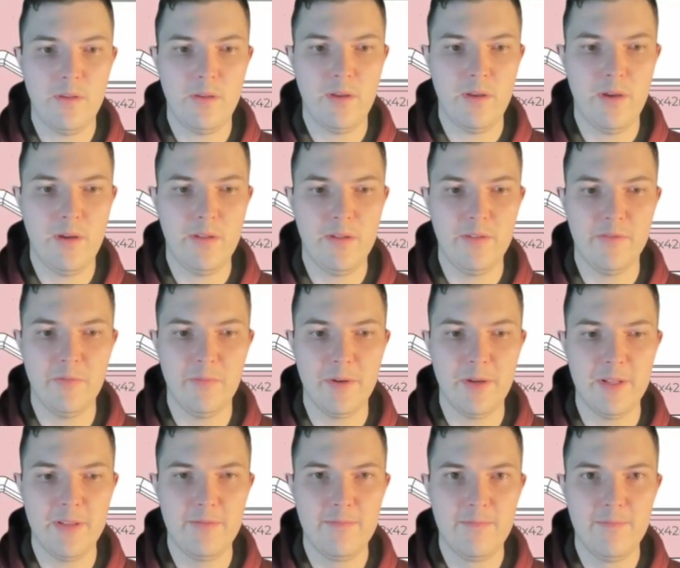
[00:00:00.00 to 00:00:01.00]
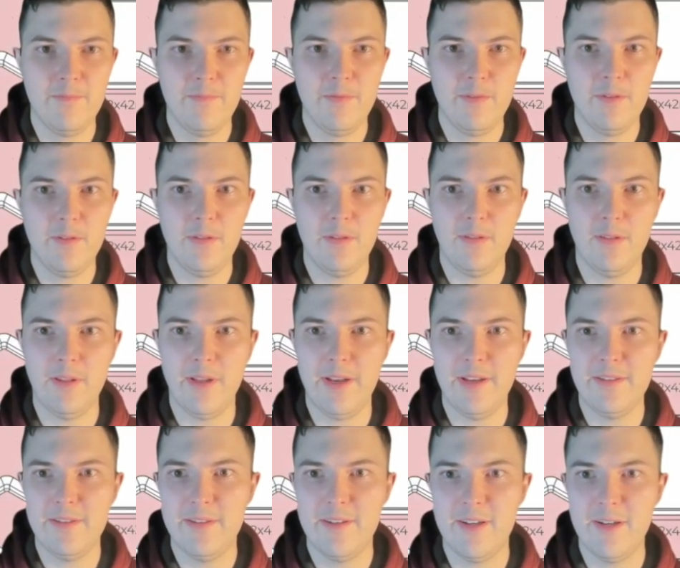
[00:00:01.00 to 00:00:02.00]
Howdy everybody.
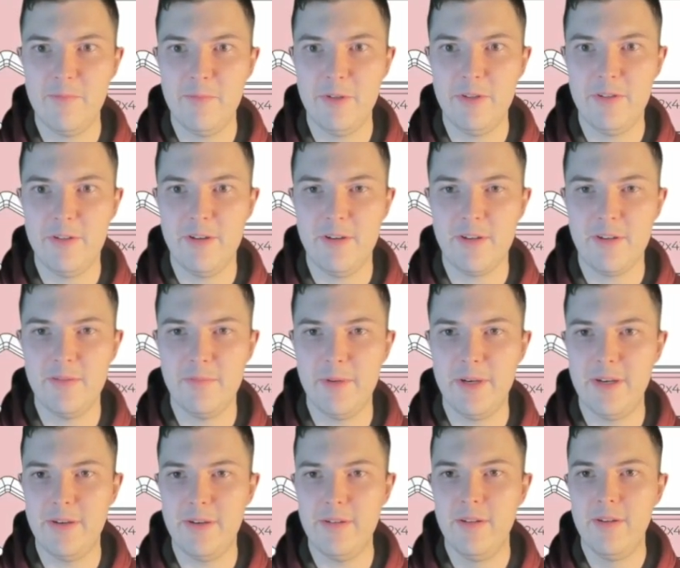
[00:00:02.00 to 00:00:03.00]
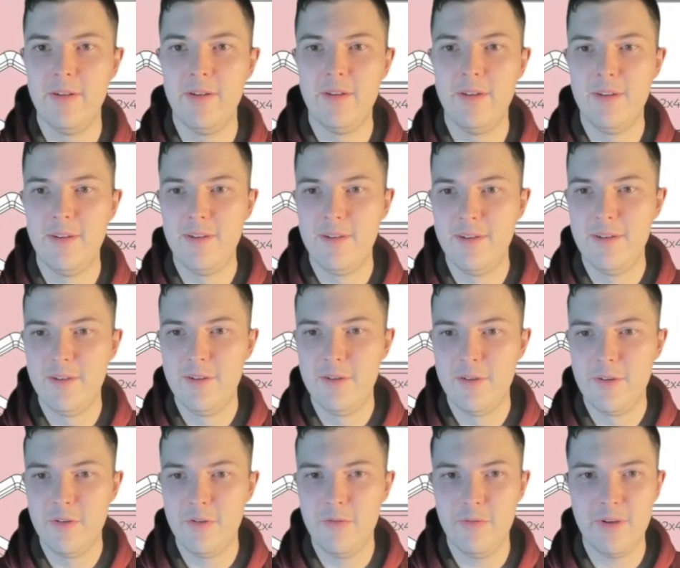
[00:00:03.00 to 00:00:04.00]
Last time we talked about
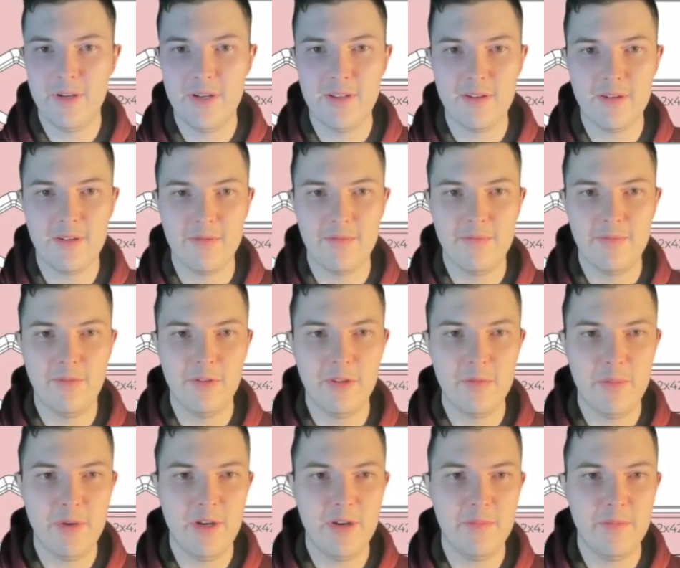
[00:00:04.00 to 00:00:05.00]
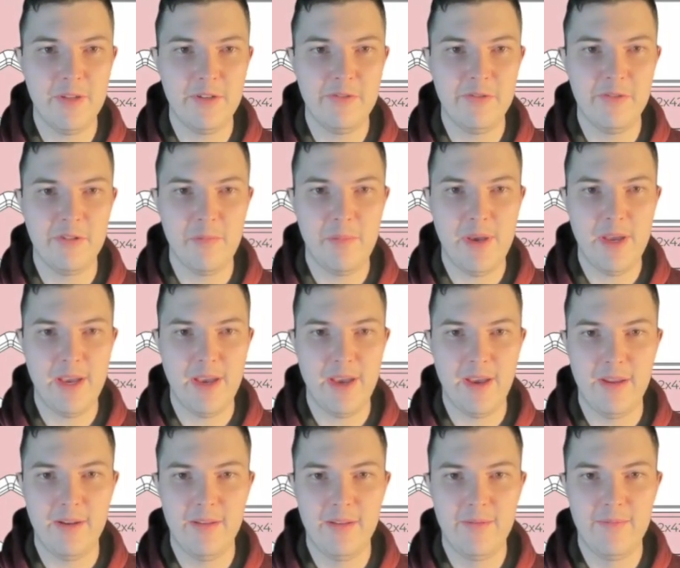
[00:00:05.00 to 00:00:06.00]
creating our fully parametric
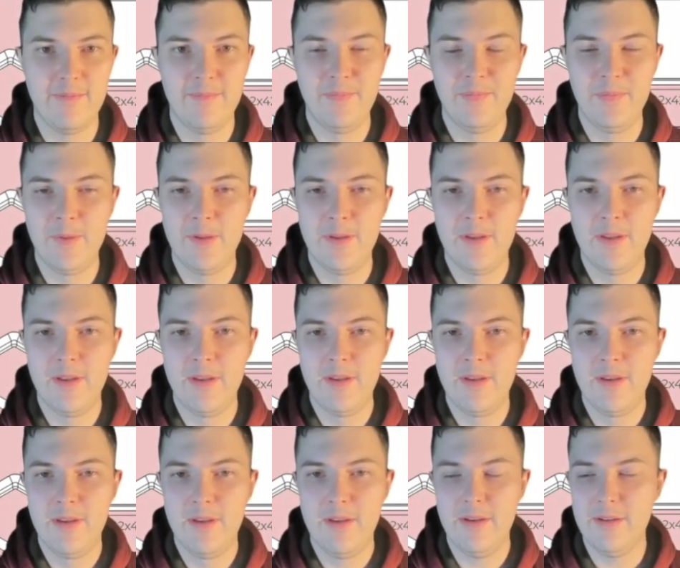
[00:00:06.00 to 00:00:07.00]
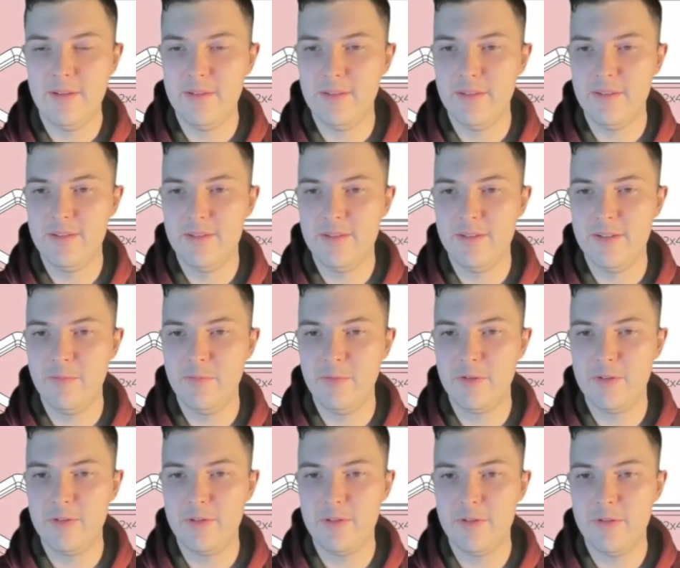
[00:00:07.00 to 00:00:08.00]
pad. This time we're
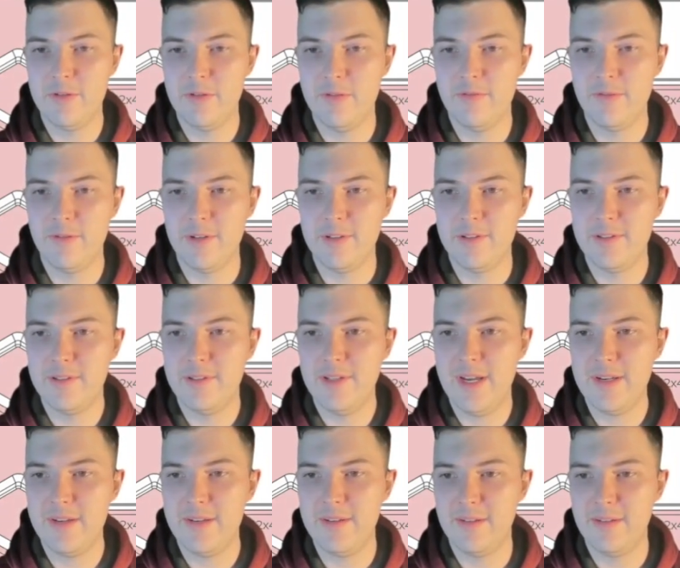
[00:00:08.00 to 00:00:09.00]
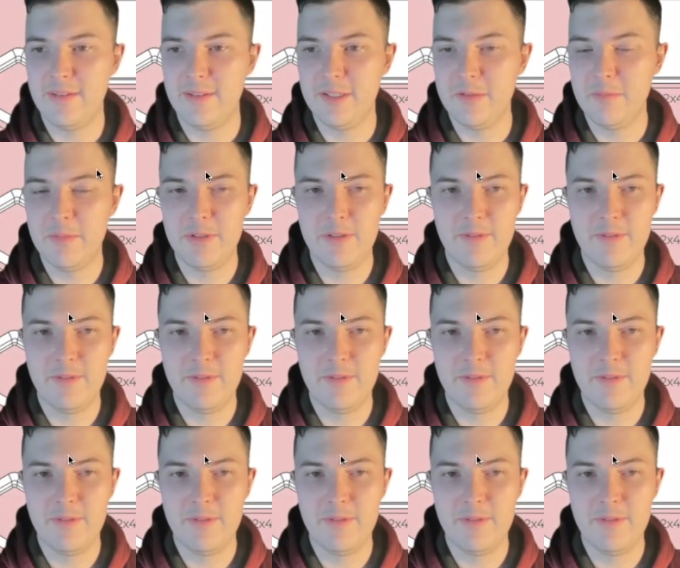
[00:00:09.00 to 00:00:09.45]
going to go over our stacking lip,